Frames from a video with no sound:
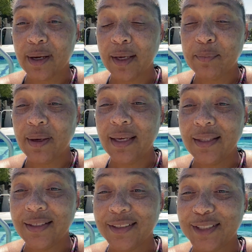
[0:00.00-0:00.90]
my
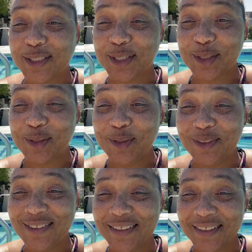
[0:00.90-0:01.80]
bathing
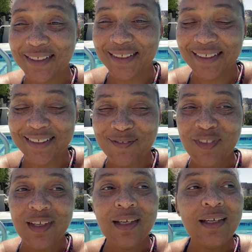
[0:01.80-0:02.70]
suit,
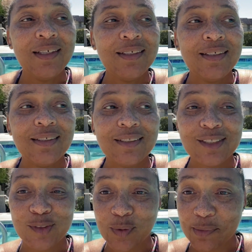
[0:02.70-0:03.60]

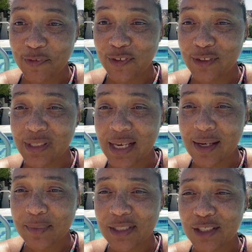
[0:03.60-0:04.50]
swim a few
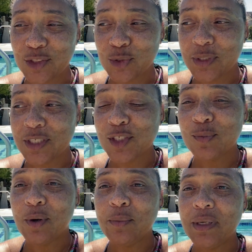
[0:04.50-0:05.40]
laps, and enjoy this
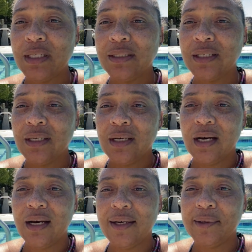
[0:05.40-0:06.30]
moment
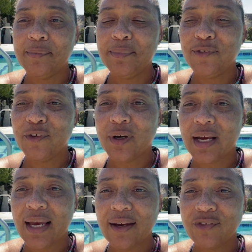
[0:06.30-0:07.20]
before I
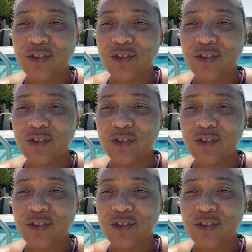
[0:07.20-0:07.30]
have